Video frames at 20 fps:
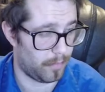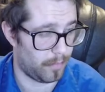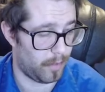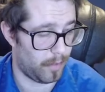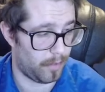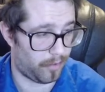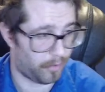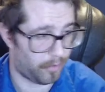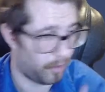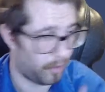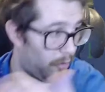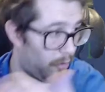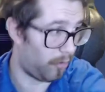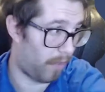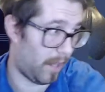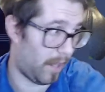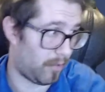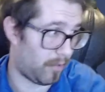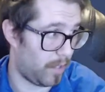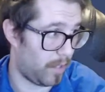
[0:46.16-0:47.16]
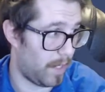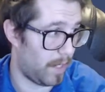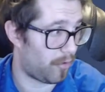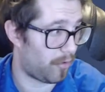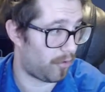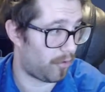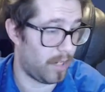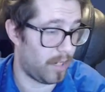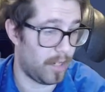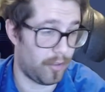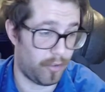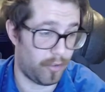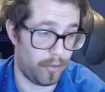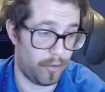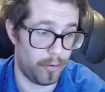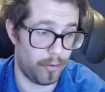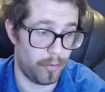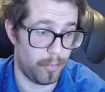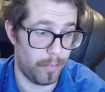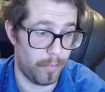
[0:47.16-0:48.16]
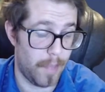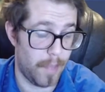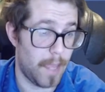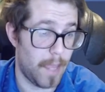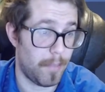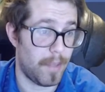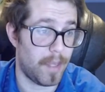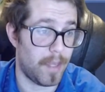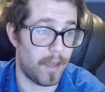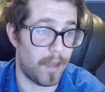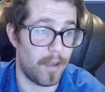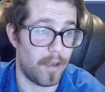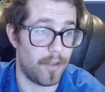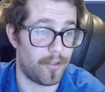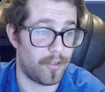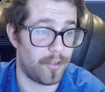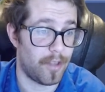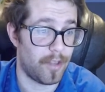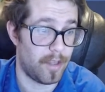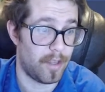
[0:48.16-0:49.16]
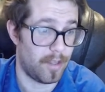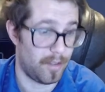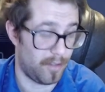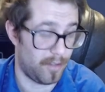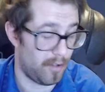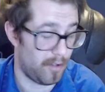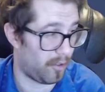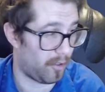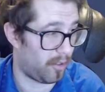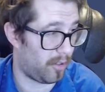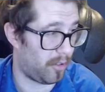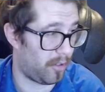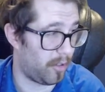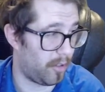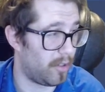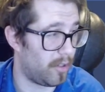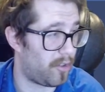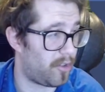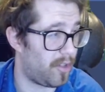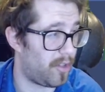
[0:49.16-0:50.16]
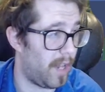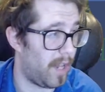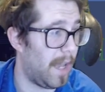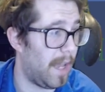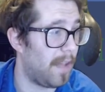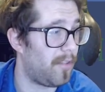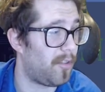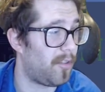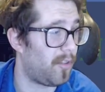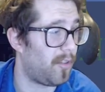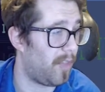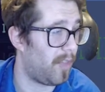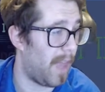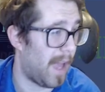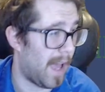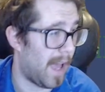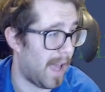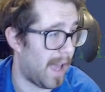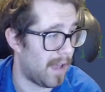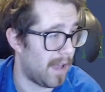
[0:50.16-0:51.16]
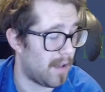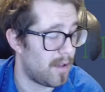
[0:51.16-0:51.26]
This is actually interesting to me because there's a good chance that